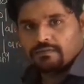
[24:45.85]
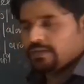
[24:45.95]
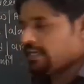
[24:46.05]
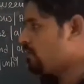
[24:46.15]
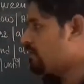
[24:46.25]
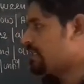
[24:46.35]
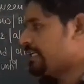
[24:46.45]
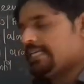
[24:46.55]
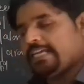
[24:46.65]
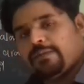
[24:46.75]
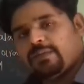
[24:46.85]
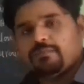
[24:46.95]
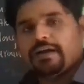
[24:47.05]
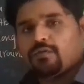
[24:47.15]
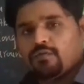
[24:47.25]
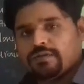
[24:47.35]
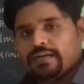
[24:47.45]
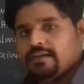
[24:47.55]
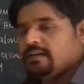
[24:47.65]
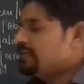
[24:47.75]
We cannot say he came in my room,
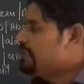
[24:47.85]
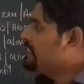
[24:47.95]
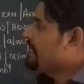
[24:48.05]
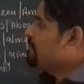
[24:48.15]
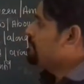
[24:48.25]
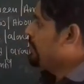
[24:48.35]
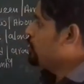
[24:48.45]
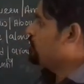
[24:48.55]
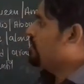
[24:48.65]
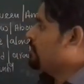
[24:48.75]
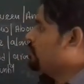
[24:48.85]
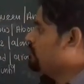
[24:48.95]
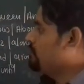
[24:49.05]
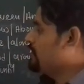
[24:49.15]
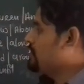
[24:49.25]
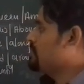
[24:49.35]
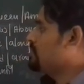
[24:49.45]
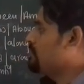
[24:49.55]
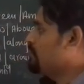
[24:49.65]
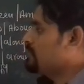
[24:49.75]
right? He came into my room because
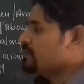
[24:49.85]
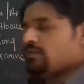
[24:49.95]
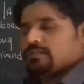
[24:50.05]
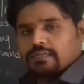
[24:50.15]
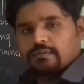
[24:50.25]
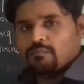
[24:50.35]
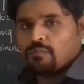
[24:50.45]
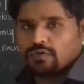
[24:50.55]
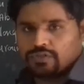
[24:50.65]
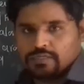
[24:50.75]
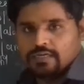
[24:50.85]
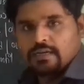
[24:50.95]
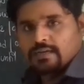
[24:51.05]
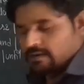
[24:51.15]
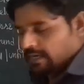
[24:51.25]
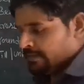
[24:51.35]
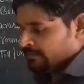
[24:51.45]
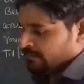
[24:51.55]
the person was in motion, right?